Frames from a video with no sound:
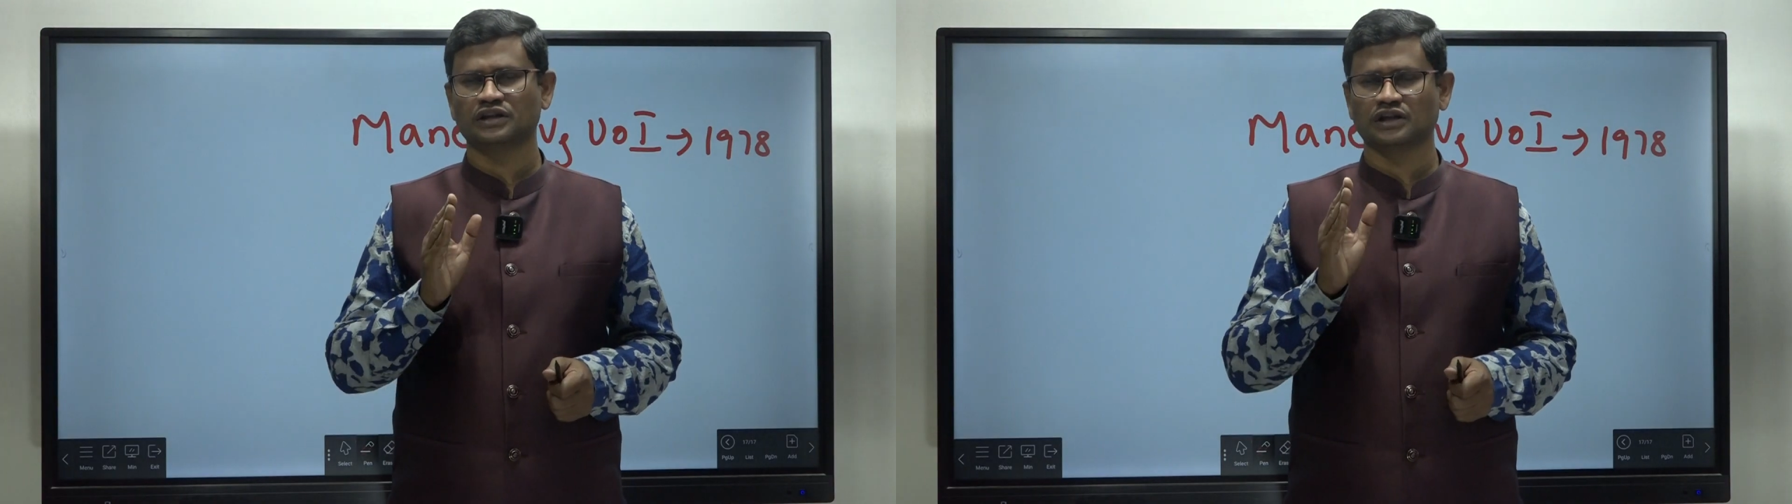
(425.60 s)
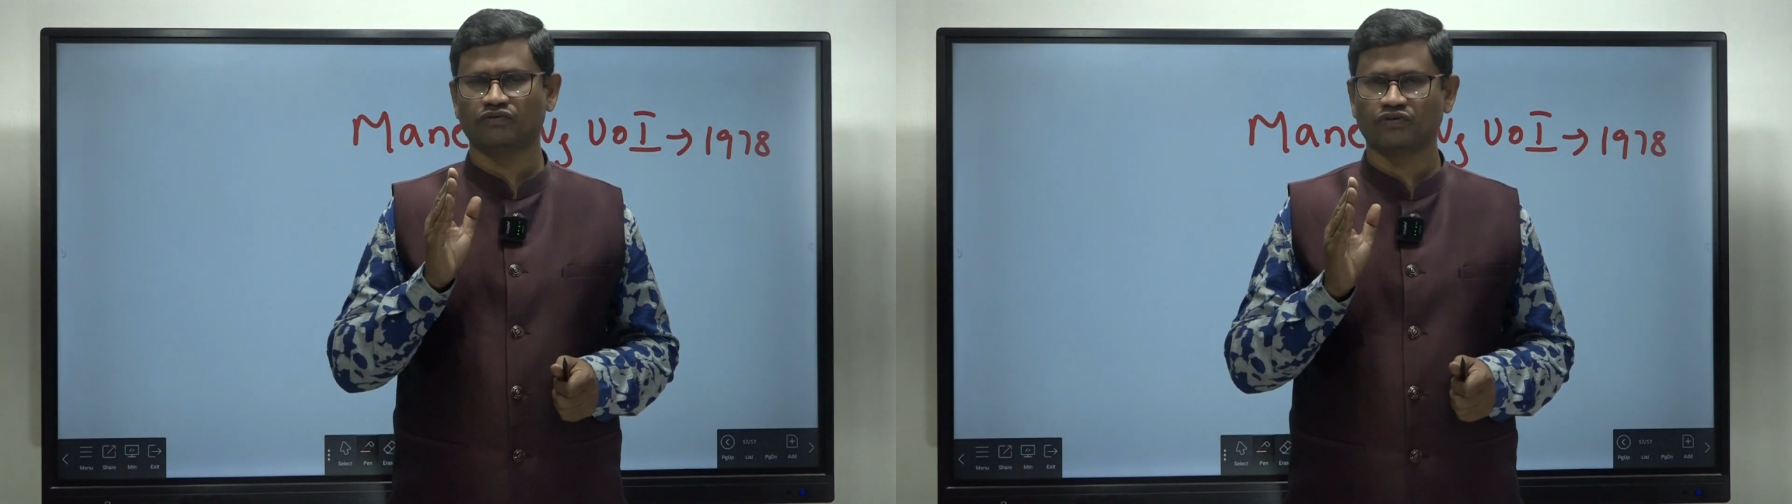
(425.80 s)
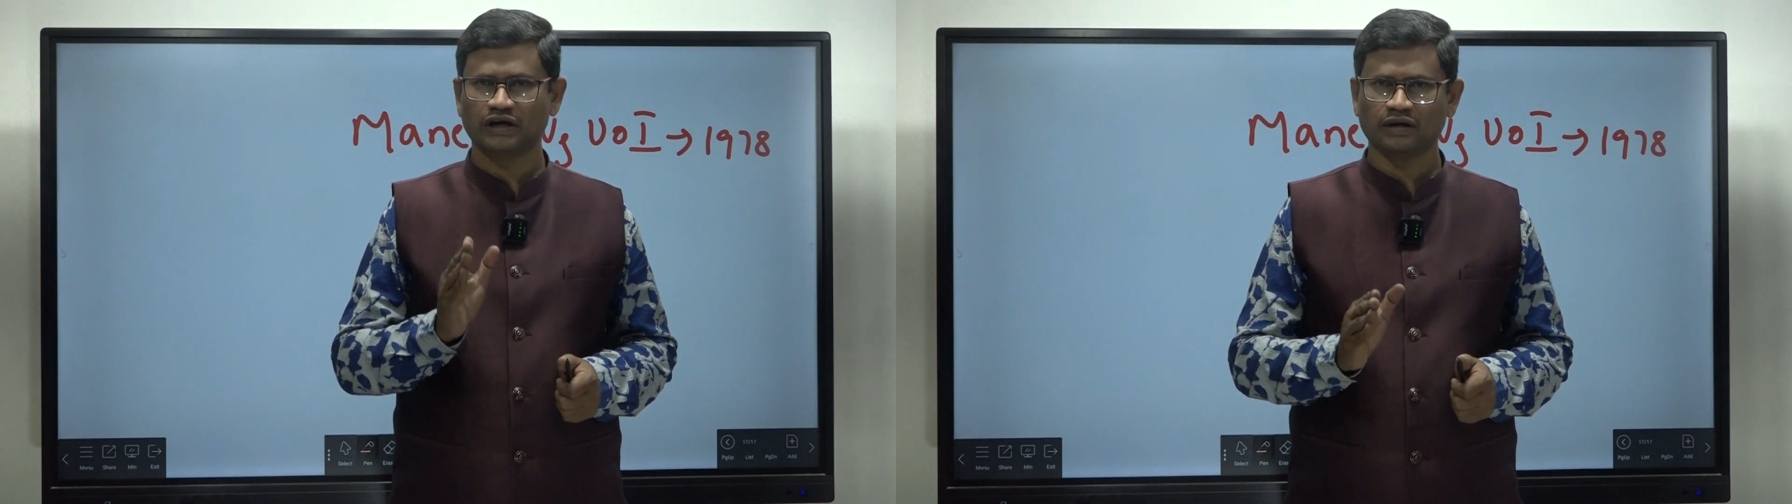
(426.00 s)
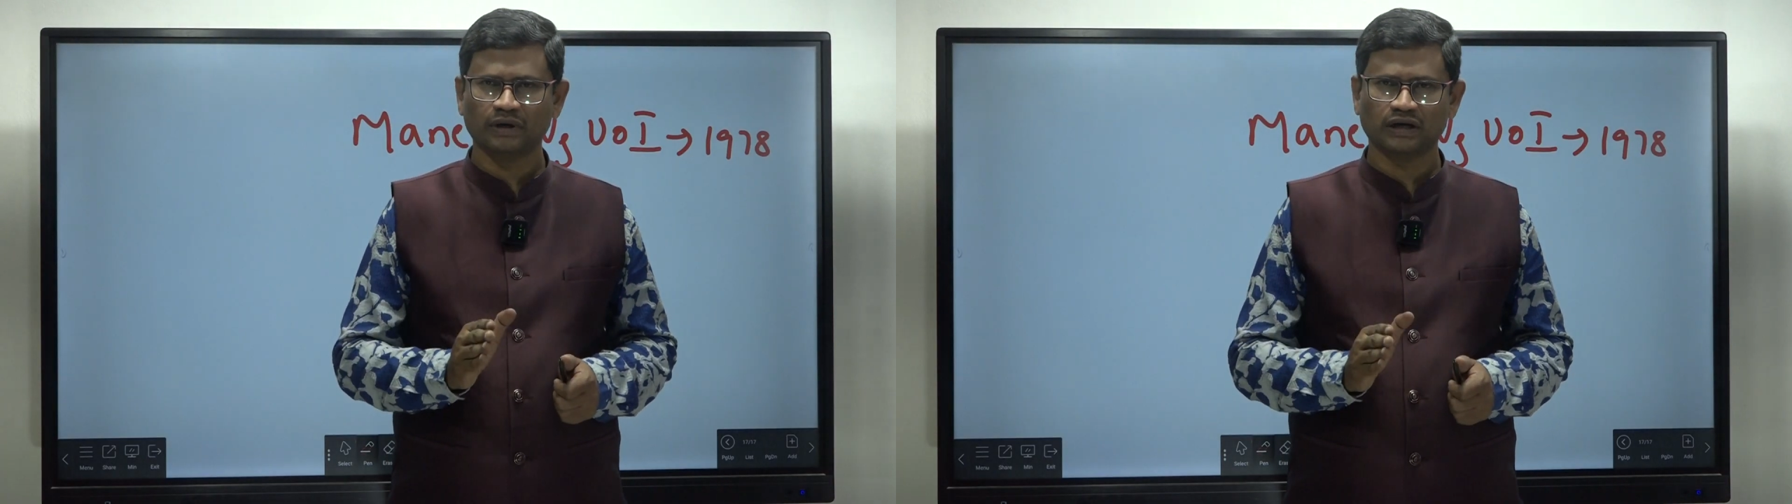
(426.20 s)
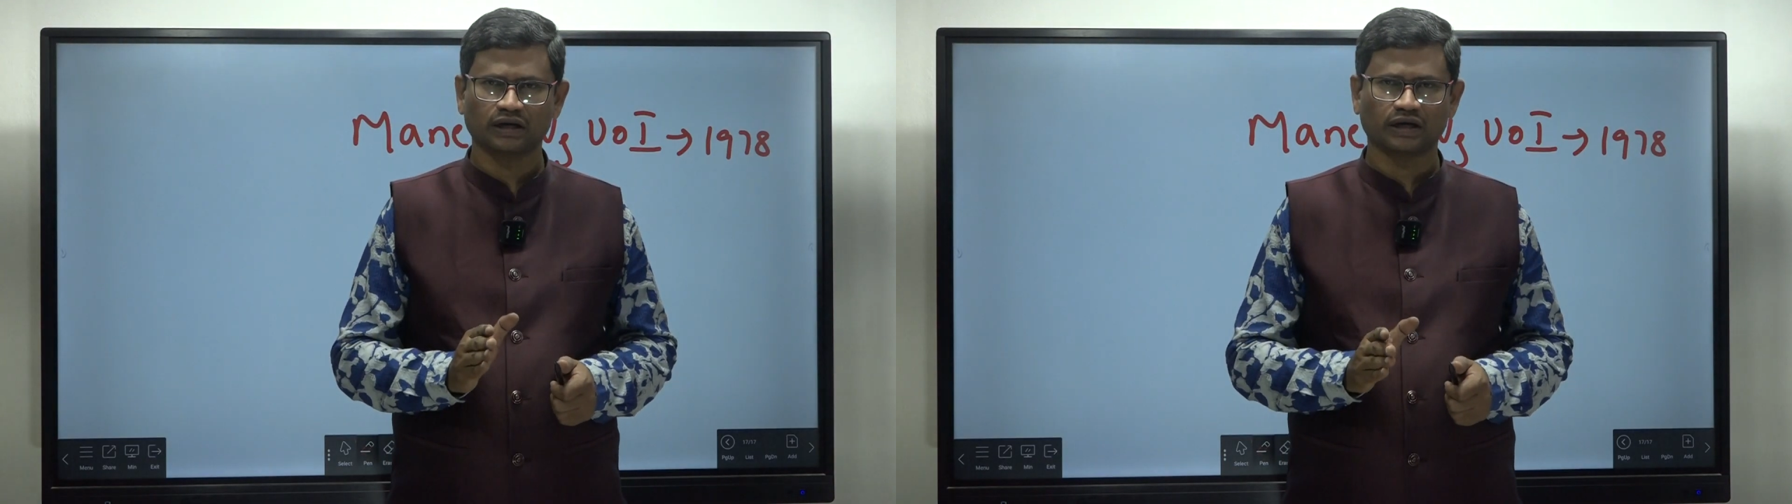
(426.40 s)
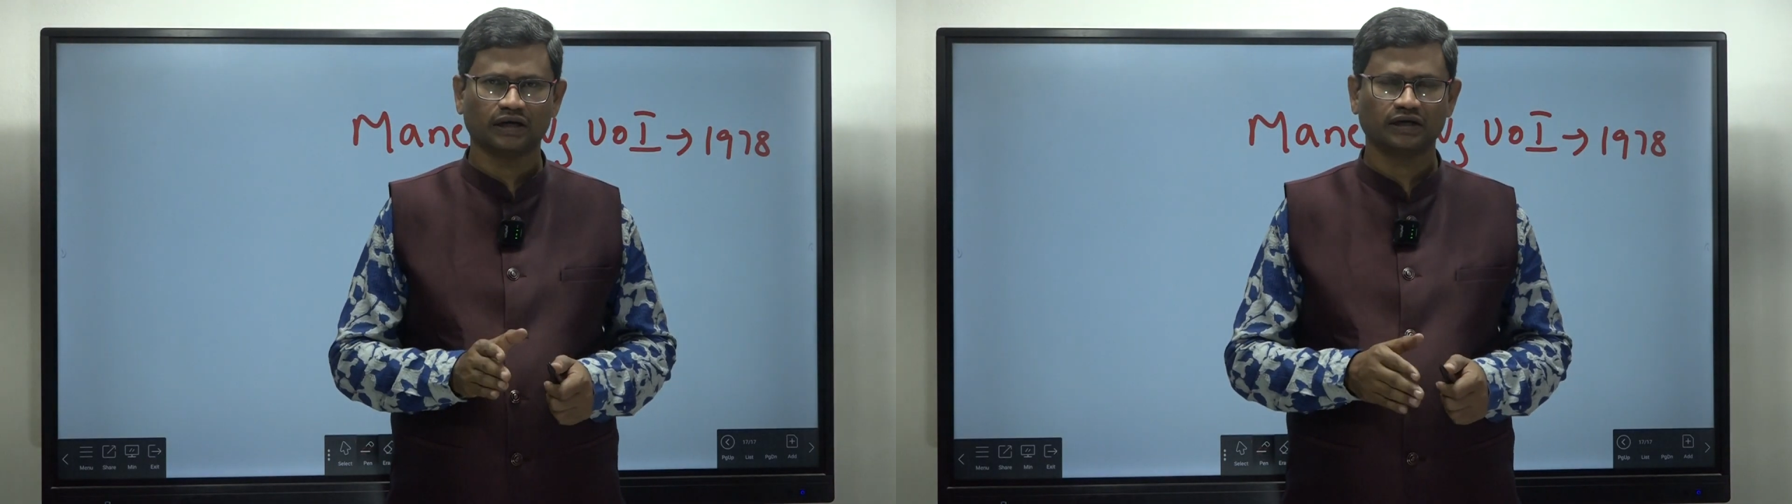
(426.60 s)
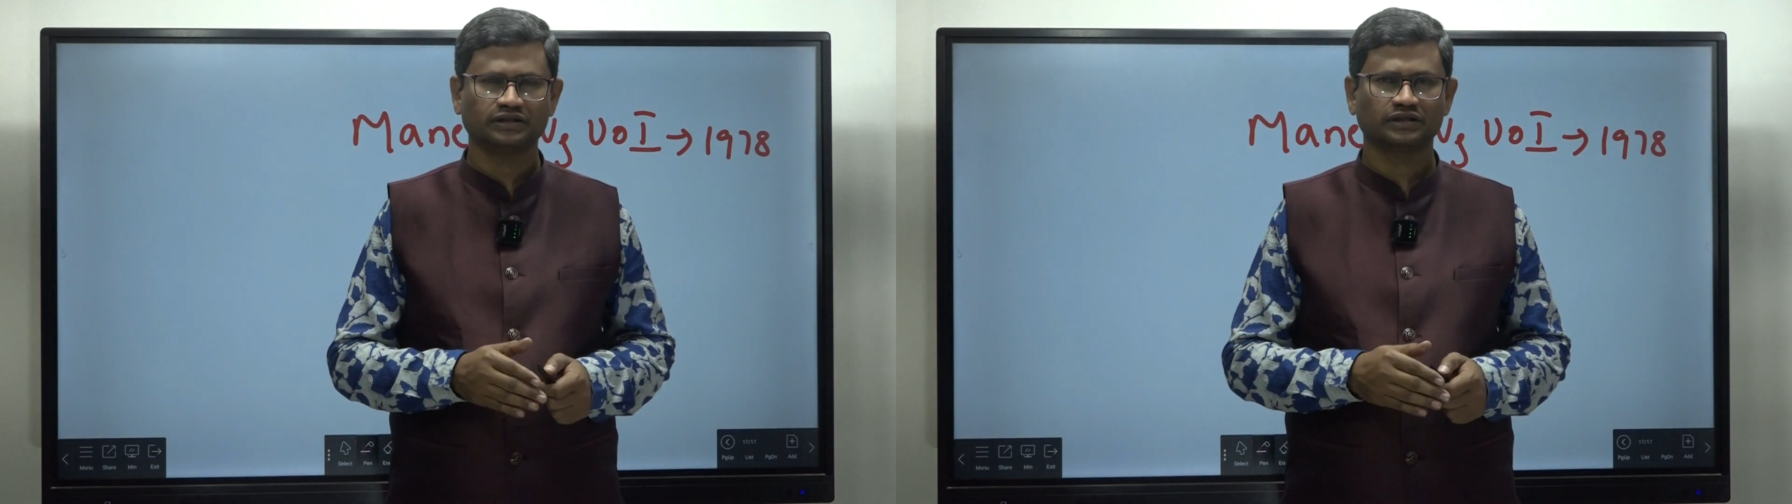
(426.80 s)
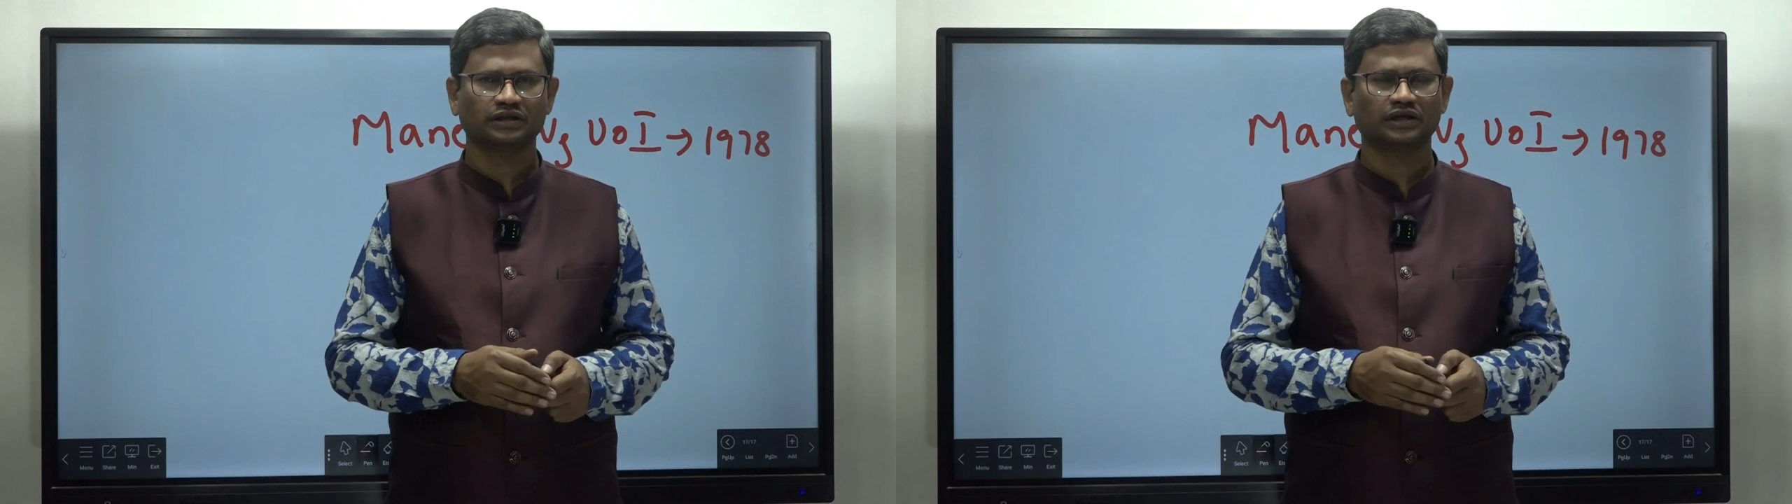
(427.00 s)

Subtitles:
the fundamental rights